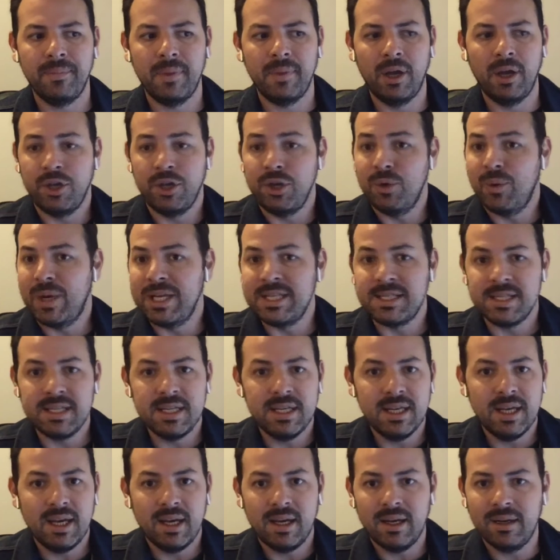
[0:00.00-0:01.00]
a new
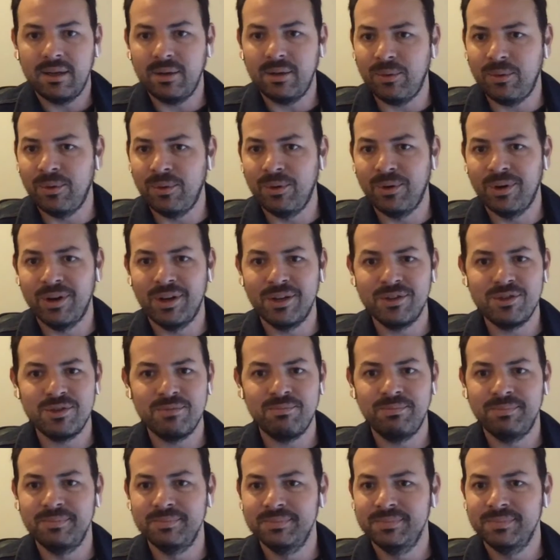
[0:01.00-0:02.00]
idea, or
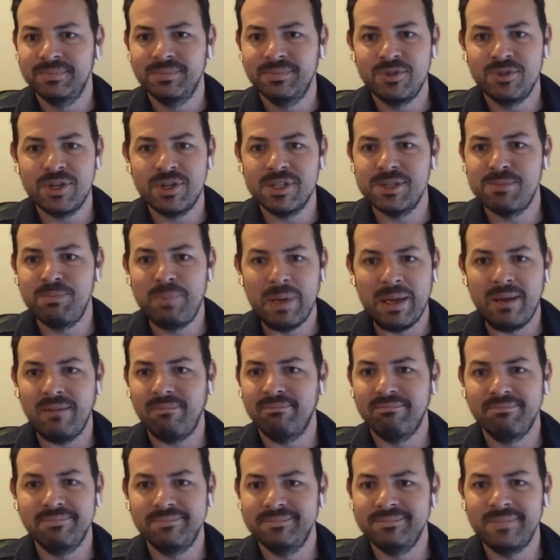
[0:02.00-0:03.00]
just
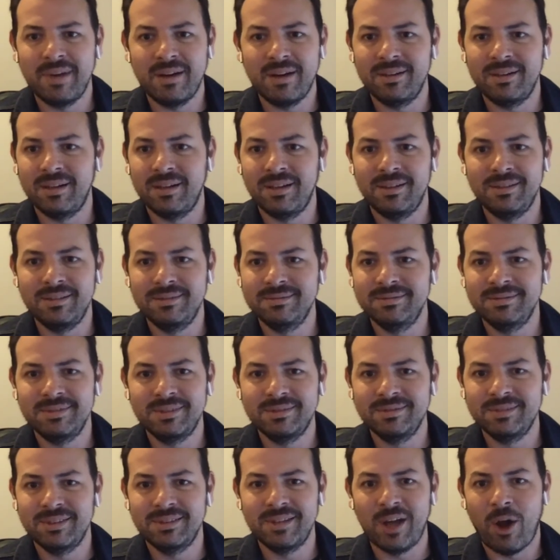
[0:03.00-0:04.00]
being
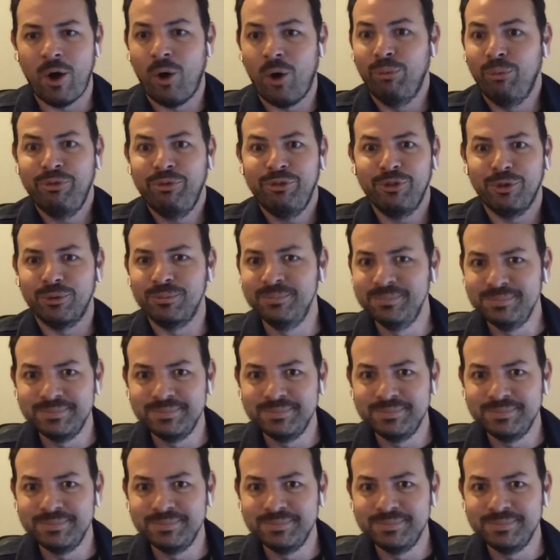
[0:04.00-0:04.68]
hopeful